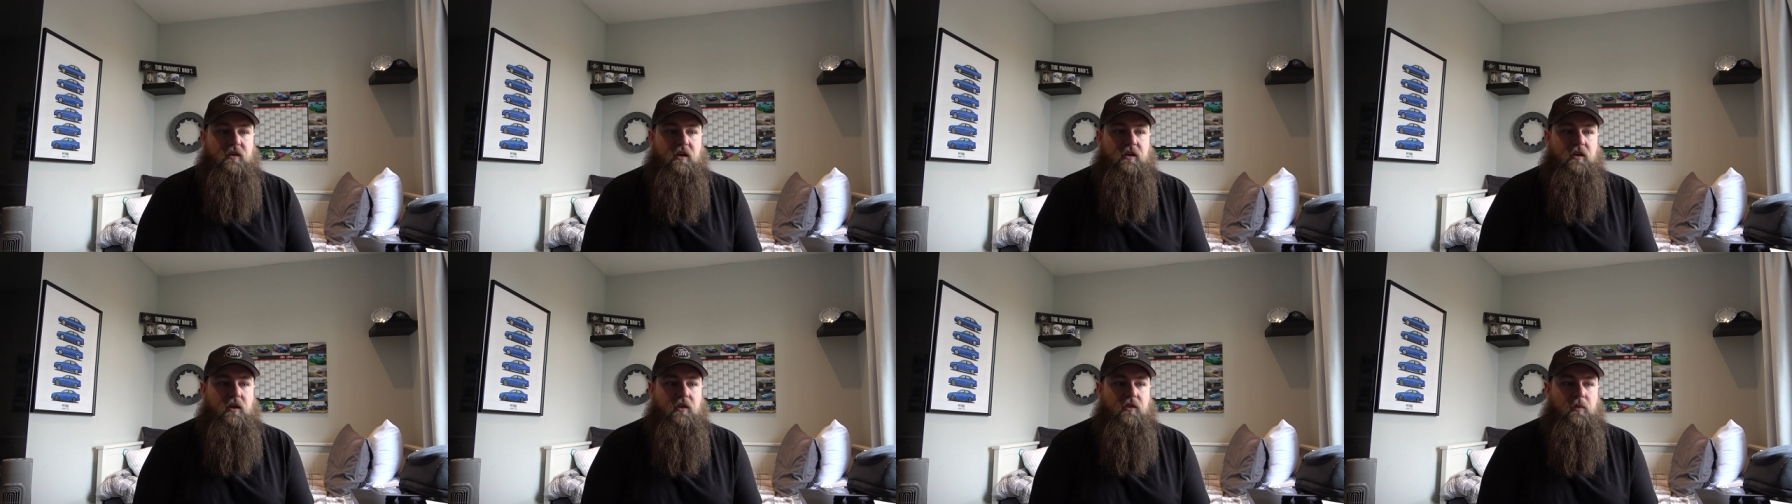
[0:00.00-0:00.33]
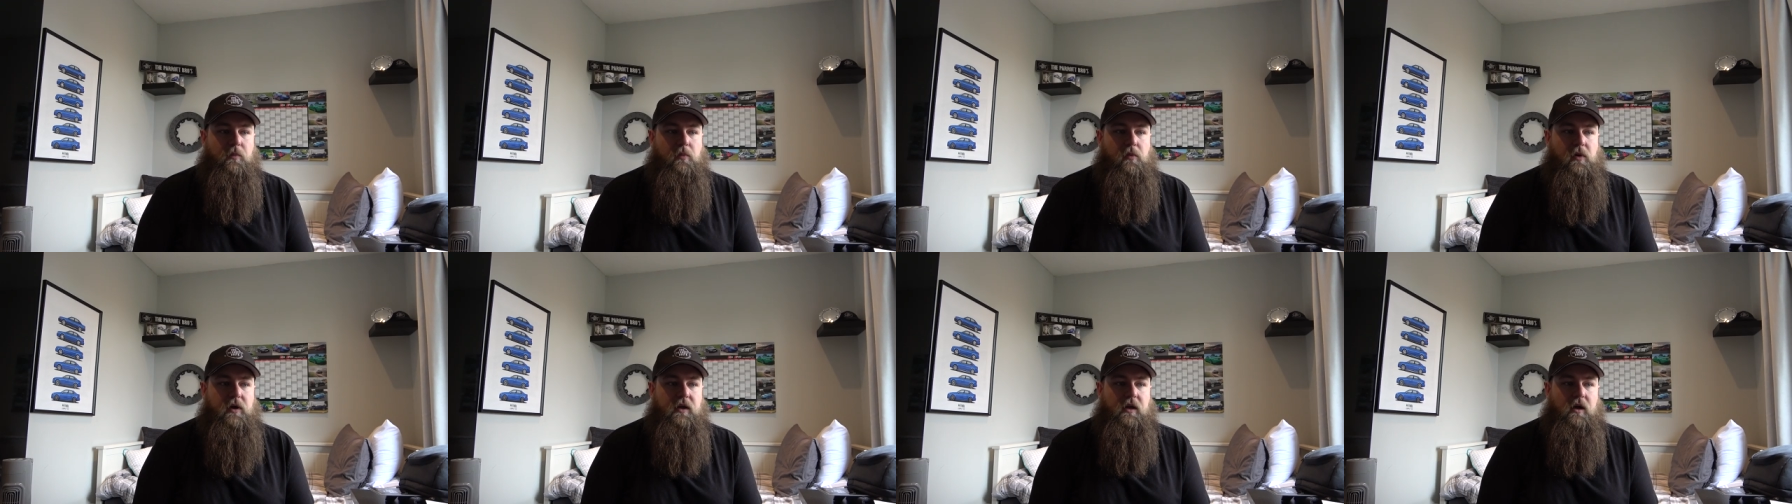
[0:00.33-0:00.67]
another
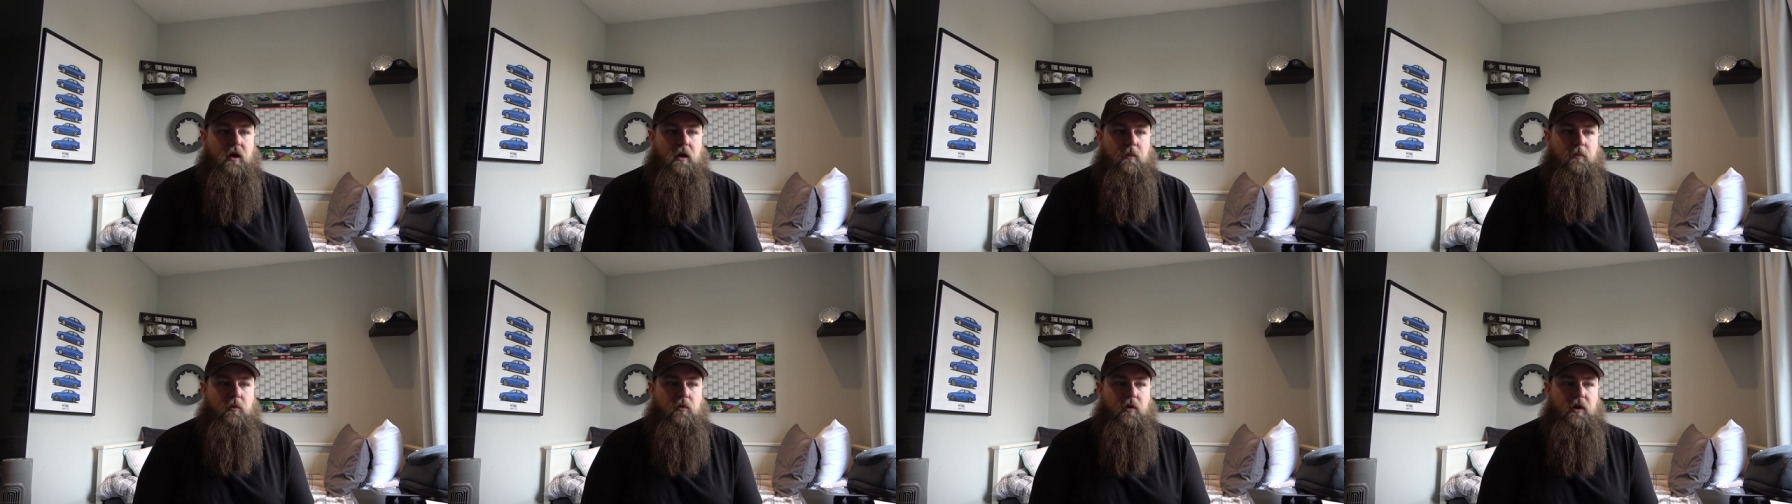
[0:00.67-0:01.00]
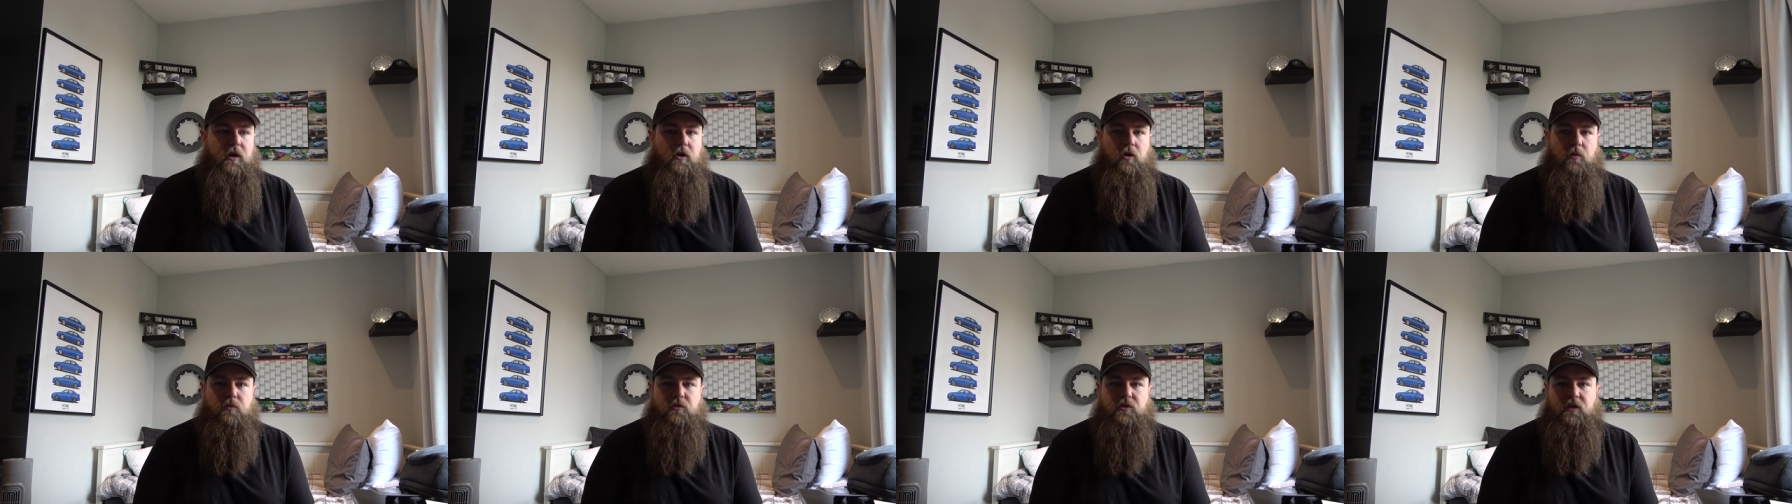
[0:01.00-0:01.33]
brake
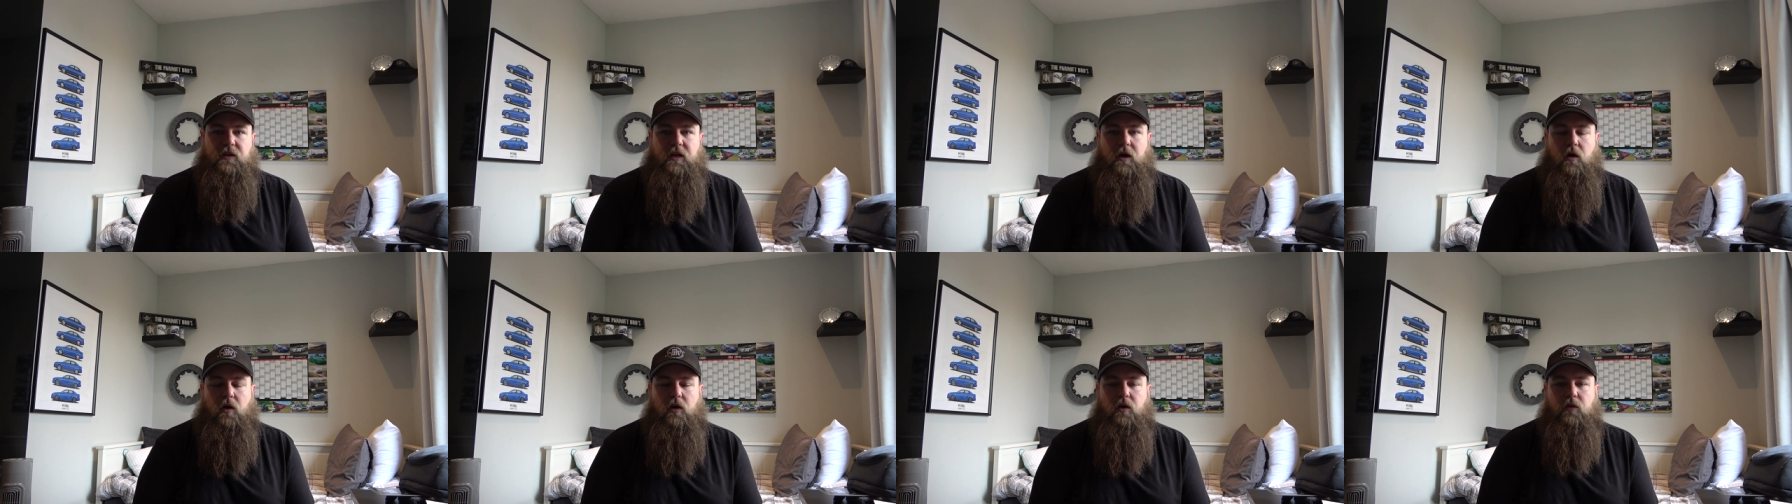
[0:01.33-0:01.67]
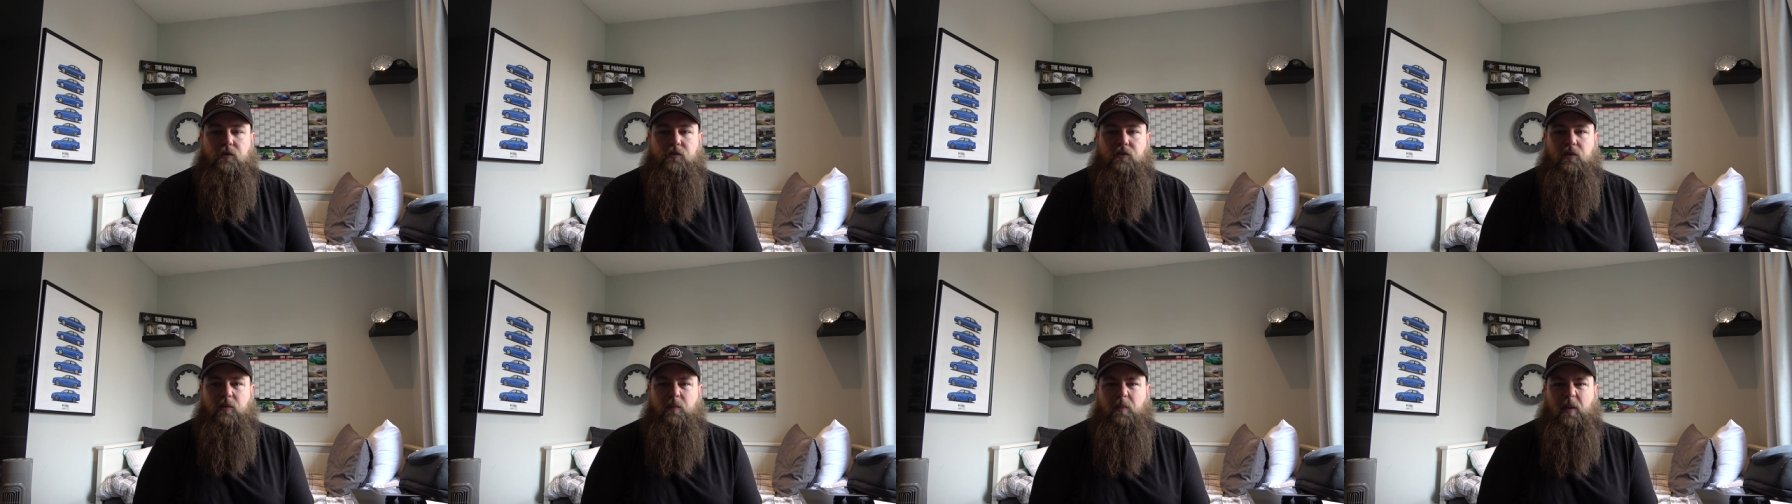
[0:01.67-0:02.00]
upgrade option. Now I
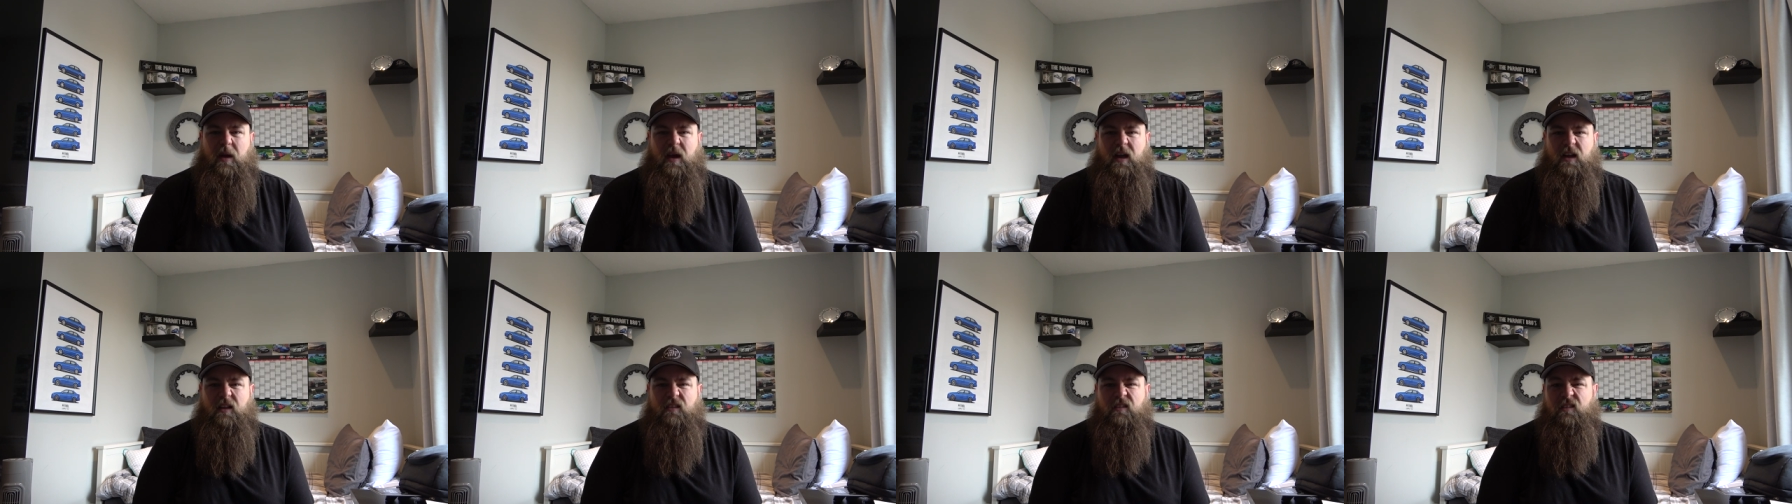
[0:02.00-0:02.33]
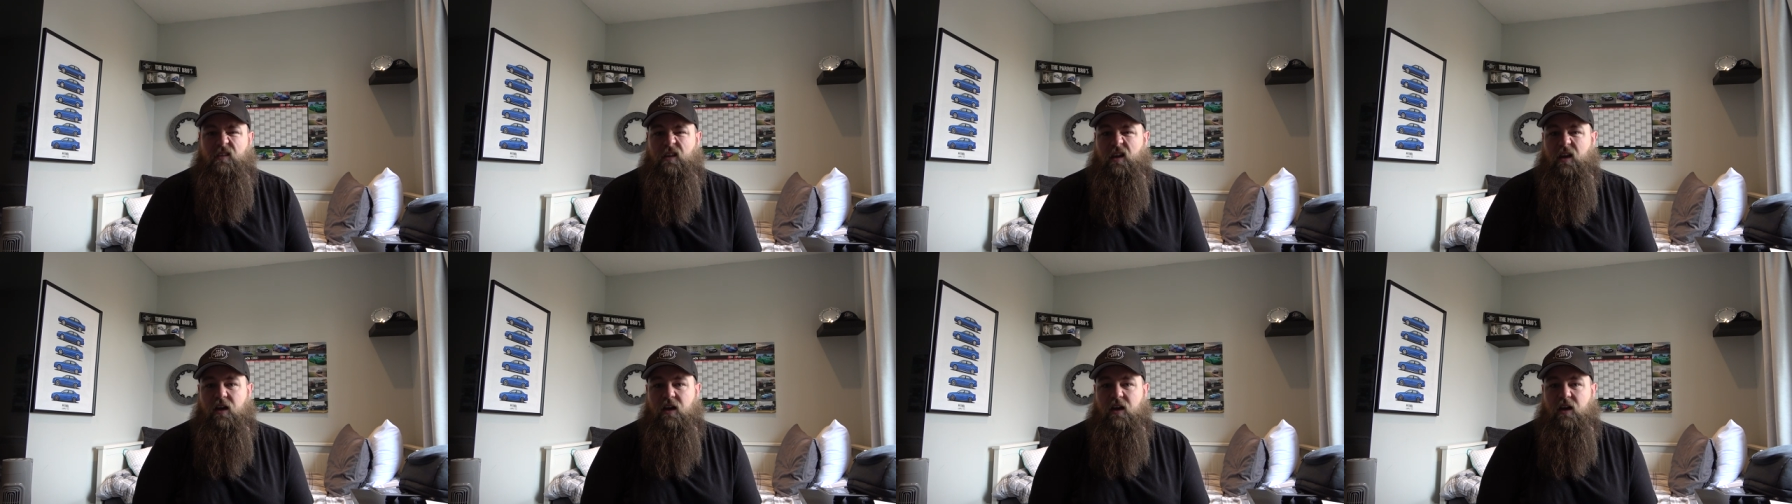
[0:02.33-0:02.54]
looked at pads.